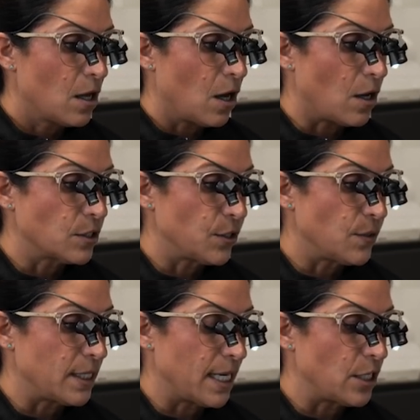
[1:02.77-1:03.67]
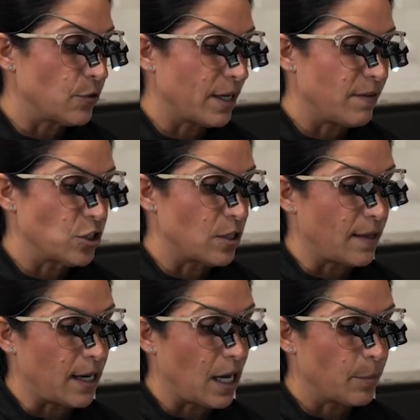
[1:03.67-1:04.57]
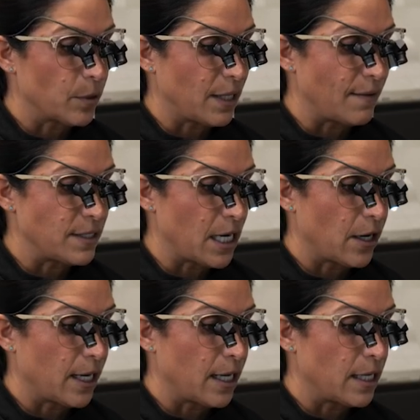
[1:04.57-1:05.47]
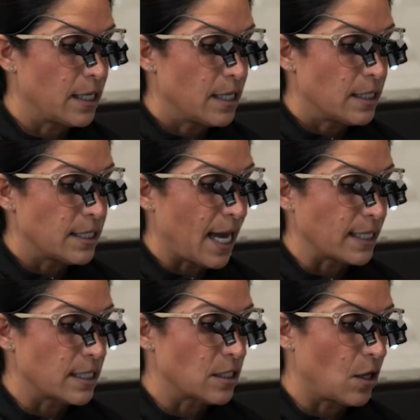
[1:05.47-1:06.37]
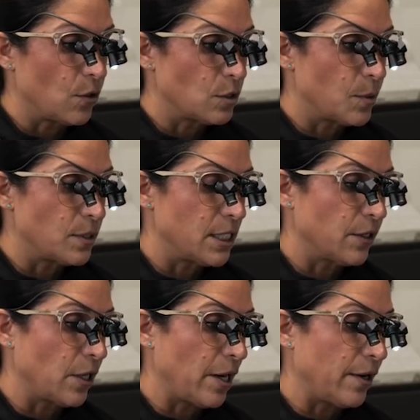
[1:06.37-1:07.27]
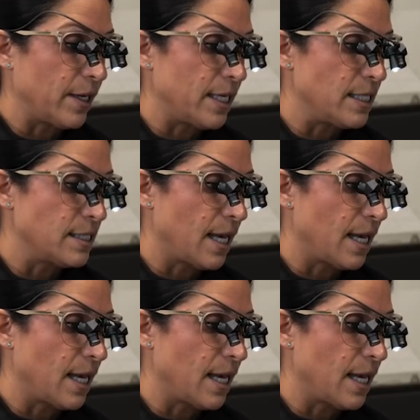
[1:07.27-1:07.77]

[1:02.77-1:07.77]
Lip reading: Also using indirect vision on that upper left area to access all those posterior areas,